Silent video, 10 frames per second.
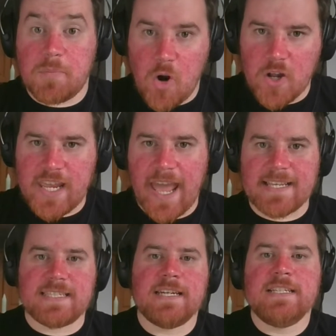
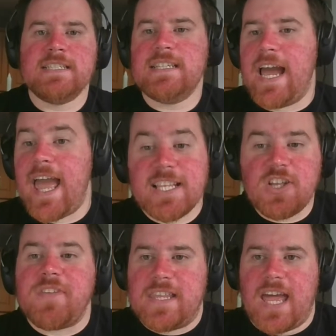broadcast. And
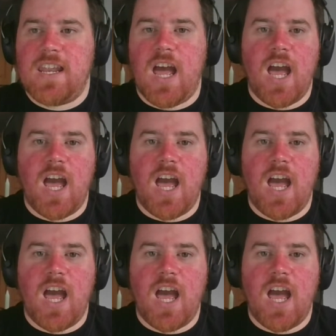stuff like that.